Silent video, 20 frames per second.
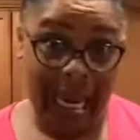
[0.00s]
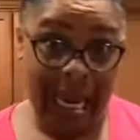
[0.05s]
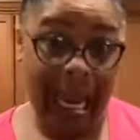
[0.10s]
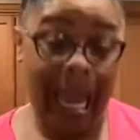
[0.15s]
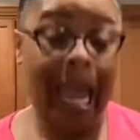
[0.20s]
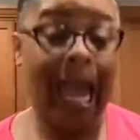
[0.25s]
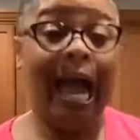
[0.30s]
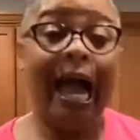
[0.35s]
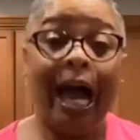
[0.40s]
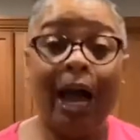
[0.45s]

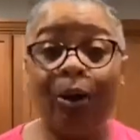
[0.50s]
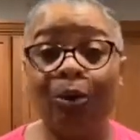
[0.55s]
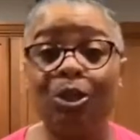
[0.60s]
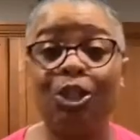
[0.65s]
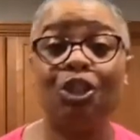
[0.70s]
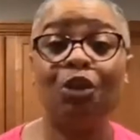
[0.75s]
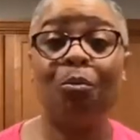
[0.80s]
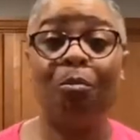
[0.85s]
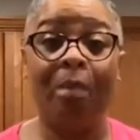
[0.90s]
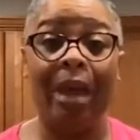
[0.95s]
how
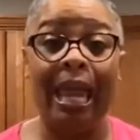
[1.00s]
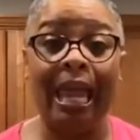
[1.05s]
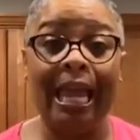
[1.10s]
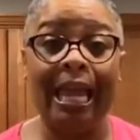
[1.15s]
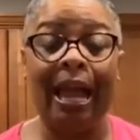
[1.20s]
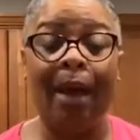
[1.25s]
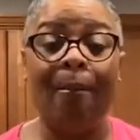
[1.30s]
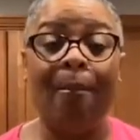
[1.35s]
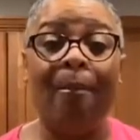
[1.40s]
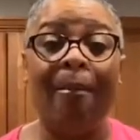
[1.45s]
to make
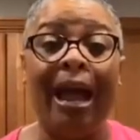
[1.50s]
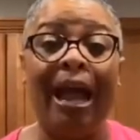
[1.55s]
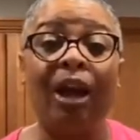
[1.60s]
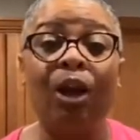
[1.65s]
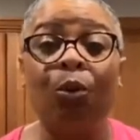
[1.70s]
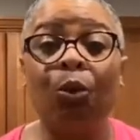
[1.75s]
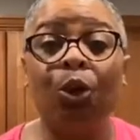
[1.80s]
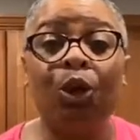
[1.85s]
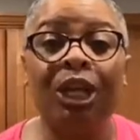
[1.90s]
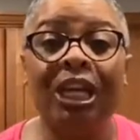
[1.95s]

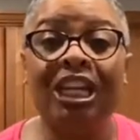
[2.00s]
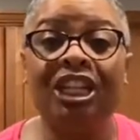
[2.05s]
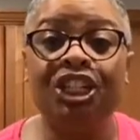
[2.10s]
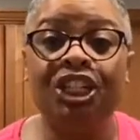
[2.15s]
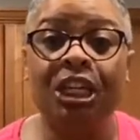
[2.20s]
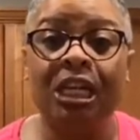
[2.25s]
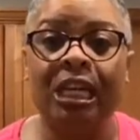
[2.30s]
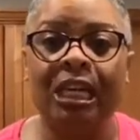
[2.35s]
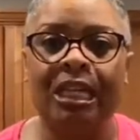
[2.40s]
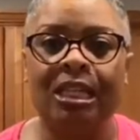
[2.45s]
macaroni and
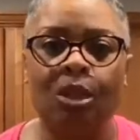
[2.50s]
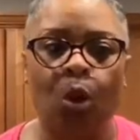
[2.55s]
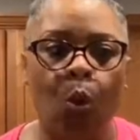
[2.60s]
cheese